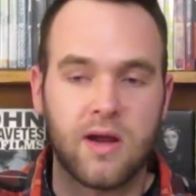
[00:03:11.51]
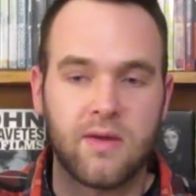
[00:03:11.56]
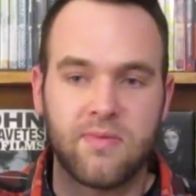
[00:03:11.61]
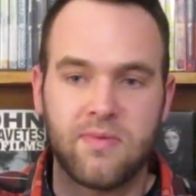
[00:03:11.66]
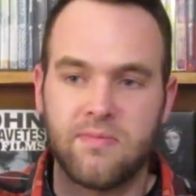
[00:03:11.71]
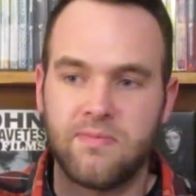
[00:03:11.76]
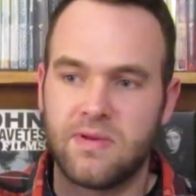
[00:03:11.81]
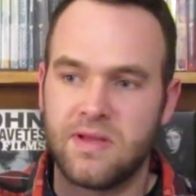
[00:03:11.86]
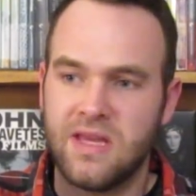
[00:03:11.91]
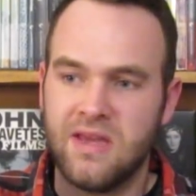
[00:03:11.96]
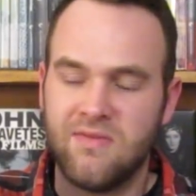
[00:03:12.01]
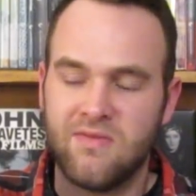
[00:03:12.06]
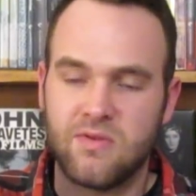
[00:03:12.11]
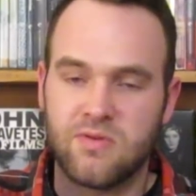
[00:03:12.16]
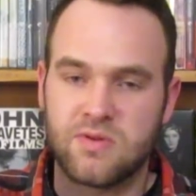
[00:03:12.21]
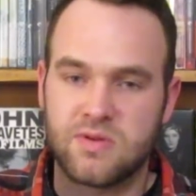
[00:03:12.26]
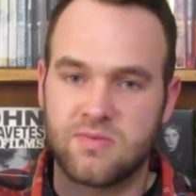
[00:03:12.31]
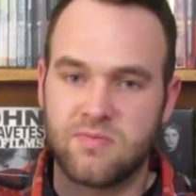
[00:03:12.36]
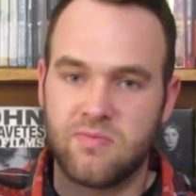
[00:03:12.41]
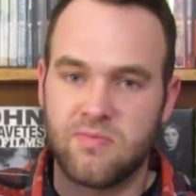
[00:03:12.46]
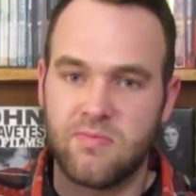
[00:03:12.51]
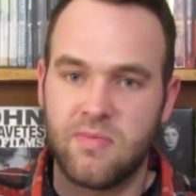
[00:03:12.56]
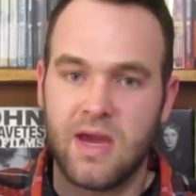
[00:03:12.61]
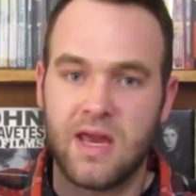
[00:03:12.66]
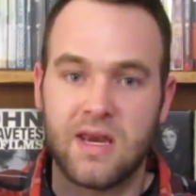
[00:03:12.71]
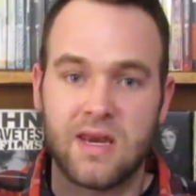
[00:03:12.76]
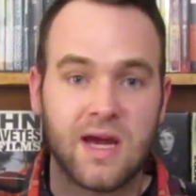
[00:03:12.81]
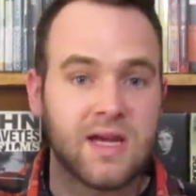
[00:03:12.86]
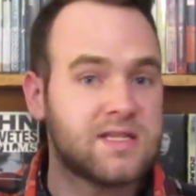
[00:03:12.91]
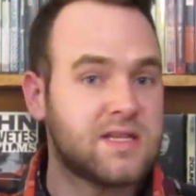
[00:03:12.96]
I believe it was
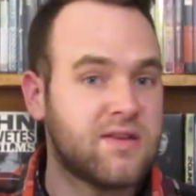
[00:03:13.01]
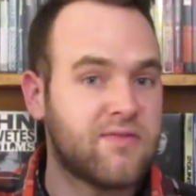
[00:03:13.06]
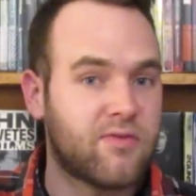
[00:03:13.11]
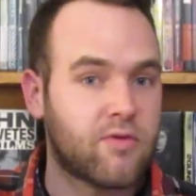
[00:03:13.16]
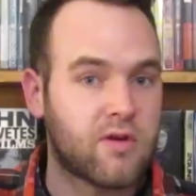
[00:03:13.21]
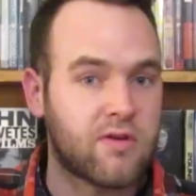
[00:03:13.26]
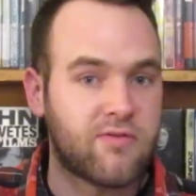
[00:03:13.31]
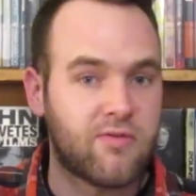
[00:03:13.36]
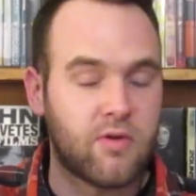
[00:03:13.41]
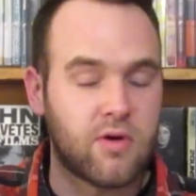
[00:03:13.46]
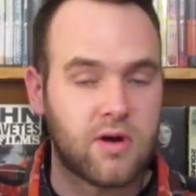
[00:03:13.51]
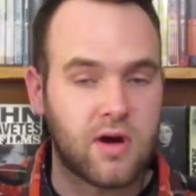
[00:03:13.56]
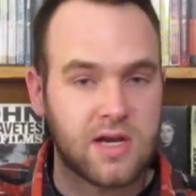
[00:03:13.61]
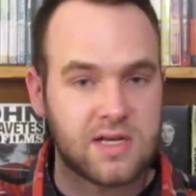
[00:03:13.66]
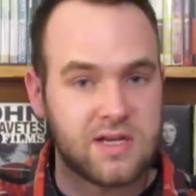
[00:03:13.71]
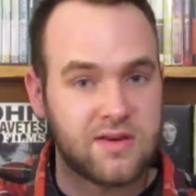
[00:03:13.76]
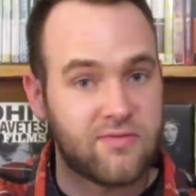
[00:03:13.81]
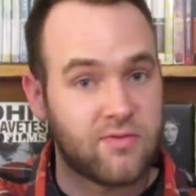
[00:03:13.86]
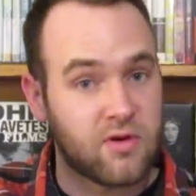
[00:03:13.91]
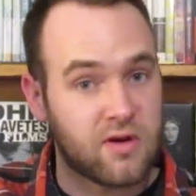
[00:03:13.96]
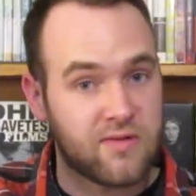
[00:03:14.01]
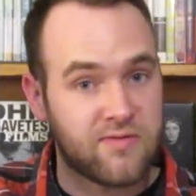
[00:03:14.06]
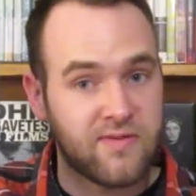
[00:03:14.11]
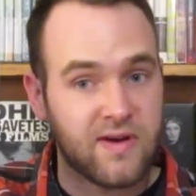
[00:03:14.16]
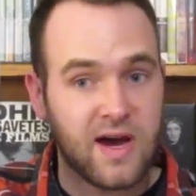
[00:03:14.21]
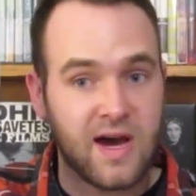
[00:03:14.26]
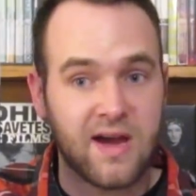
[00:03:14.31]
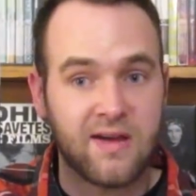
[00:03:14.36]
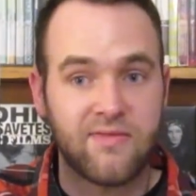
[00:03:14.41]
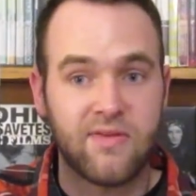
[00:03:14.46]
made in 1944,
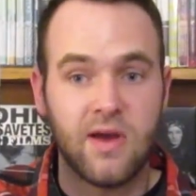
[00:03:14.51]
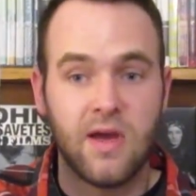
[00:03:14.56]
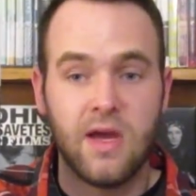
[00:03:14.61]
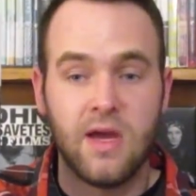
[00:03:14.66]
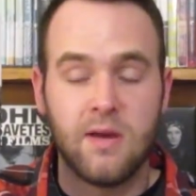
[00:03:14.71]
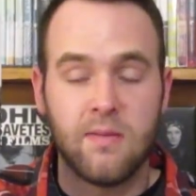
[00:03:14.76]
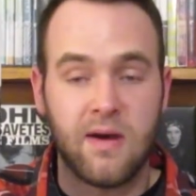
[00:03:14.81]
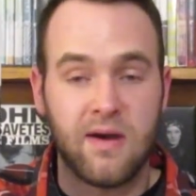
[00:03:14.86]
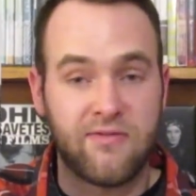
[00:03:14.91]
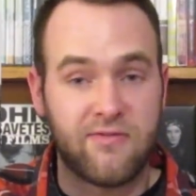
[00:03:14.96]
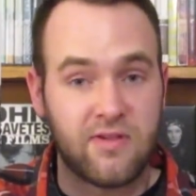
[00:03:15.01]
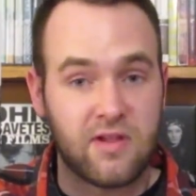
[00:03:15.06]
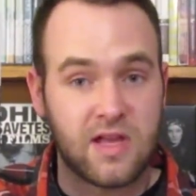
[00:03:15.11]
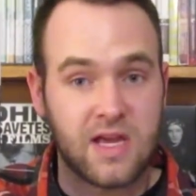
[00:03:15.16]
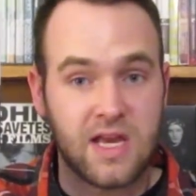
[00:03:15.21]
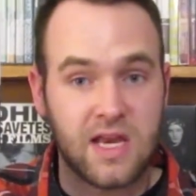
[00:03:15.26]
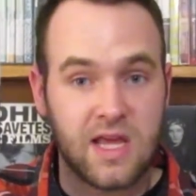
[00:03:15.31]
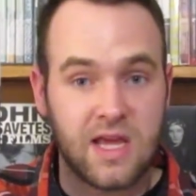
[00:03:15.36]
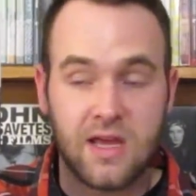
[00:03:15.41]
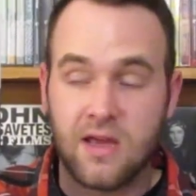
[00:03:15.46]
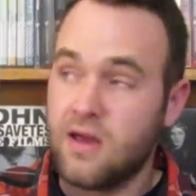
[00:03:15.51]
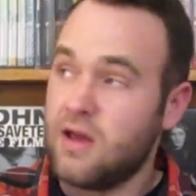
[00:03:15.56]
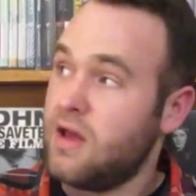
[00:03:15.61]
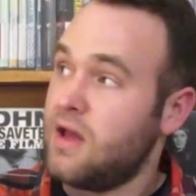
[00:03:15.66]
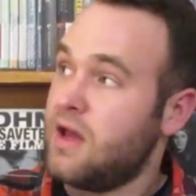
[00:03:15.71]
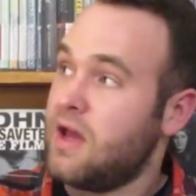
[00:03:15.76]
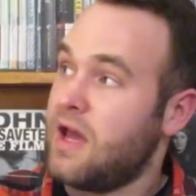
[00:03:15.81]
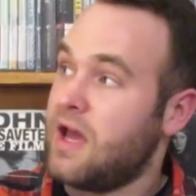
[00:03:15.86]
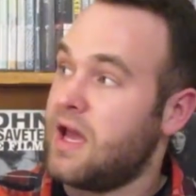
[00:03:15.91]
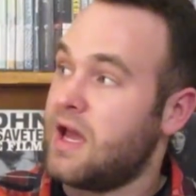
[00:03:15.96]
1945 by Fellini
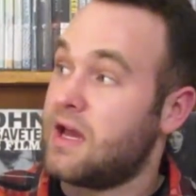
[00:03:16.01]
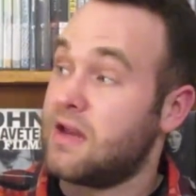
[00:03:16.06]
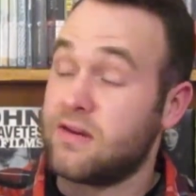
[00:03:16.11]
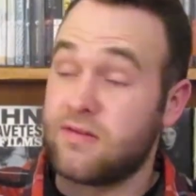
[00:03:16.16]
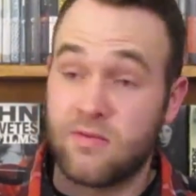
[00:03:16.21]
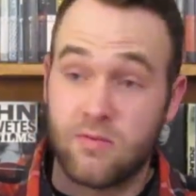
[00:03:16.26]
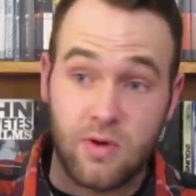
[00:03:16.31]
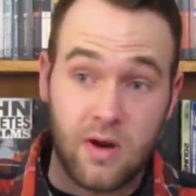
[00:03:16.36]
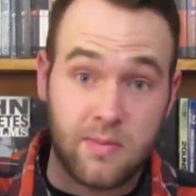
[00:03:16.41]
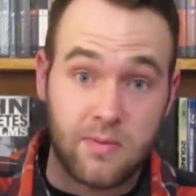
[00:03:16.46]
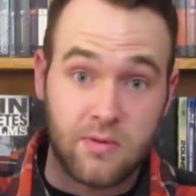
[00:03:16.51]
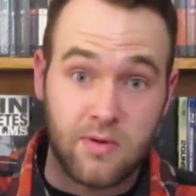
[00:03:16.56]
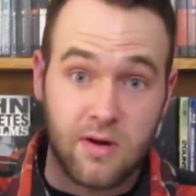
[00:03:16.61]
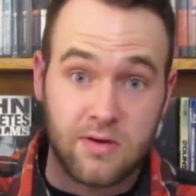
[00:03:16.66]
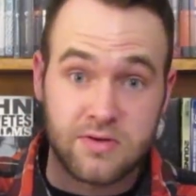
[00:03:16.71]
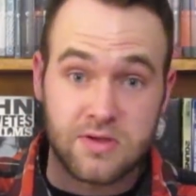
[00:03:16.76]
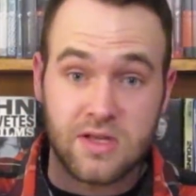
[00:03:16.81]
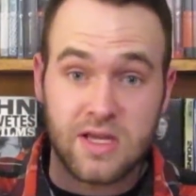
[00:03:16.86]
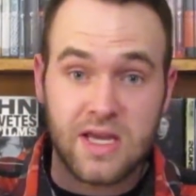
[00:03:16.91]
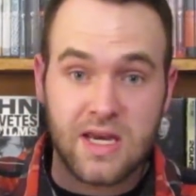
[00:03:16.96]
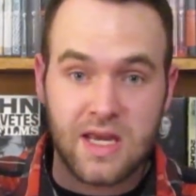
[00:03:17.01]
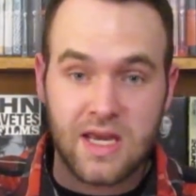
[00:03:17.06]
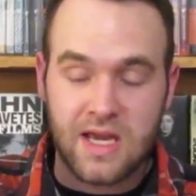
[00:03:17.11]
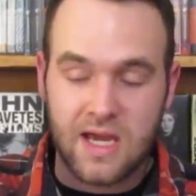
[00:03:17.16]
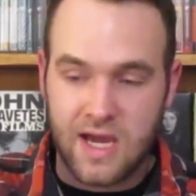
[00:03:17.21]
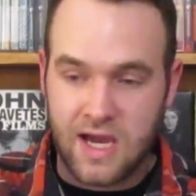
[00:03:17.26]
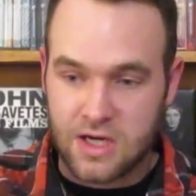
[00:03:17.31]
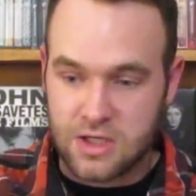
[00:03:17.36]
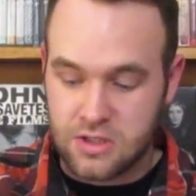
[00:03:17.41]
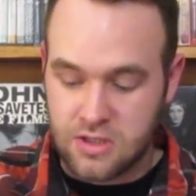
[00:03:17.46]
and Robert
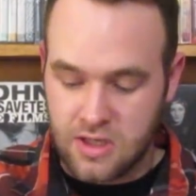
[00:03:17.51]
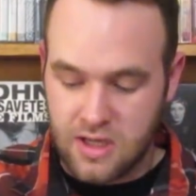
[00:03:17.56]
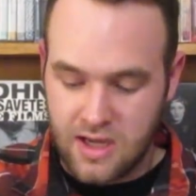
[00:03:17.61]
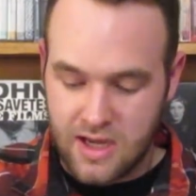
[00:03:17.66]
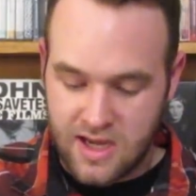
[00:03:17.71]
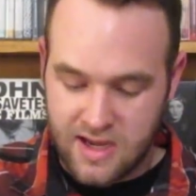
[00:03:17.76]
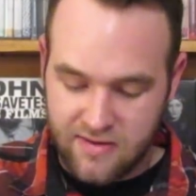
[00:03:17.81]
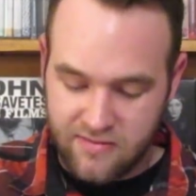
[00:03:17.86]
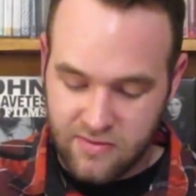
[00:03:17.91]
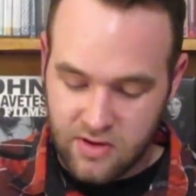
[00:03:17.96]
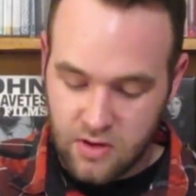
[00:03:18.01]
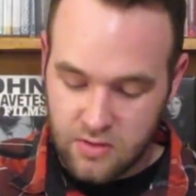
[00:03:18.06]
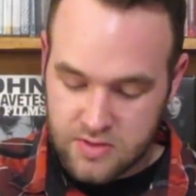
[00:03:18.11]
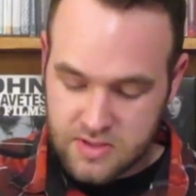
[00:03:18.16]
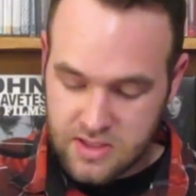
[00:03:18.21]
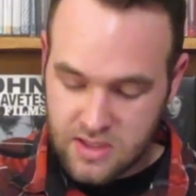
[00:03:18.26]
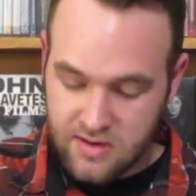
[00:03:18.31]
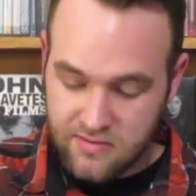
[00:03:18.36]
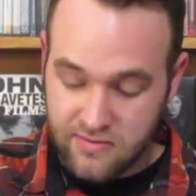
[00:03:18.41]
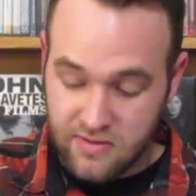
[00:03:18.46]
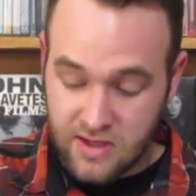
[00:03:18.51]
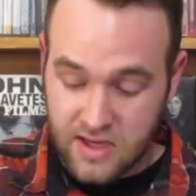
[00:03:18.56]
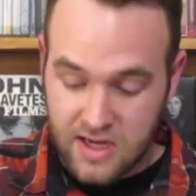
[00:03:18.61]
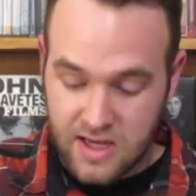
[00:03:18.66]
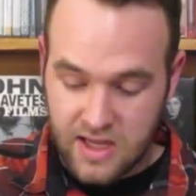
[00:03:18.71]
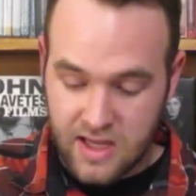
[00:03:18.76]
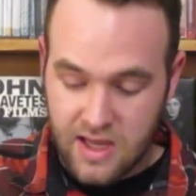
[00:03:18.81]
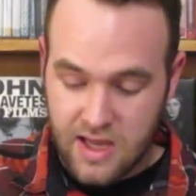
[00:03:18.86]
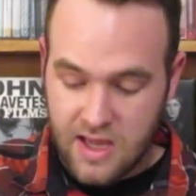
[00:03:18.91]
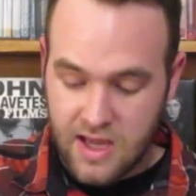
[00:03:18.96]
Rossellini. Actually, I have notes here.
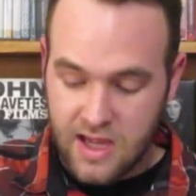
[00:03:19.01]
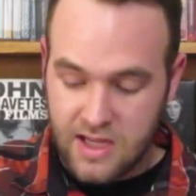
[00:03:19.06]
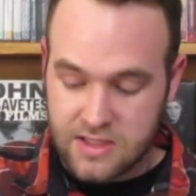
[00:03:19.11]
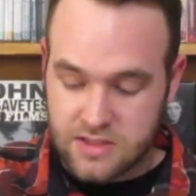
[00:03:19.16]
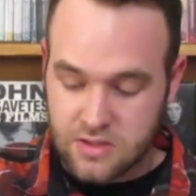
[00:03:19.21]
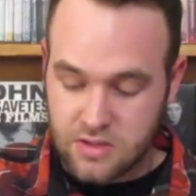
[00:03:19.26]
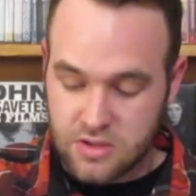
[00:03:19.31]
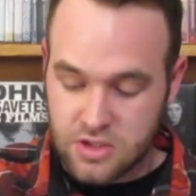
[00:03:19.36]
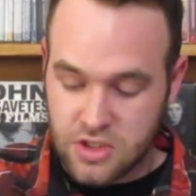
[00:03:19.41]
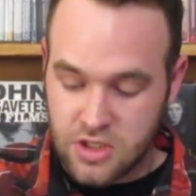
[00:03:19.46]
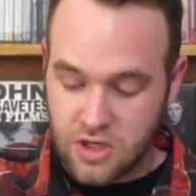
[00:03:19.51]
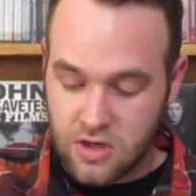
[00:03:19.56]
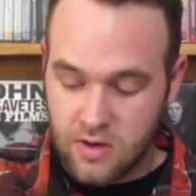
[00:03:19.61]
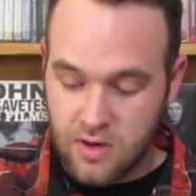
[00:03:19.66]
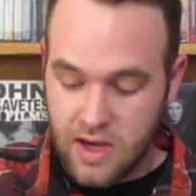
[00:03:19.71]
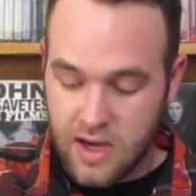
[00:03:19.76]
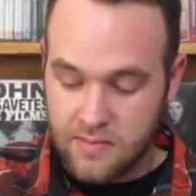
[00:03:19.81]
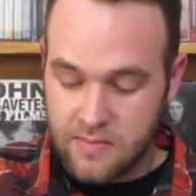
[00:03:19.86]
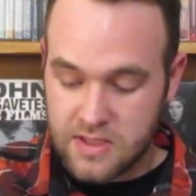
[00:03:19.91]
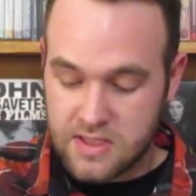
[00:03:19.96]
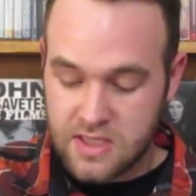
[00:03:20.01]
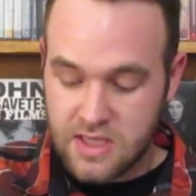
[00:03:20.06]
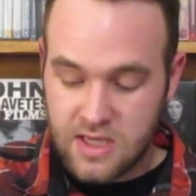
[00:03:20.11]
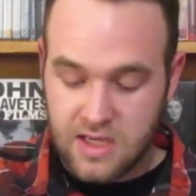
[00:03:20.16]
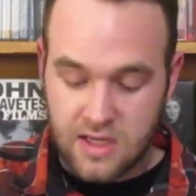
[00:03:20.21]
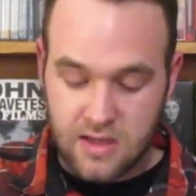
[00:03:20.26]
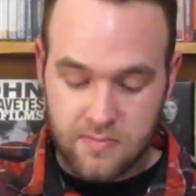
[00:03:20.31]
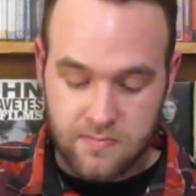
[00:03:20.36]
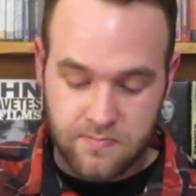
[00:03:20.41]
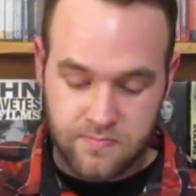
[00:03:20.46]
Fellini and Sergio
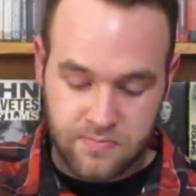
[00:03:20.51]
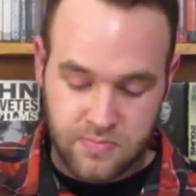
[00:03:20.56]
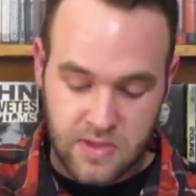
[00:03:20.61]
Amadei.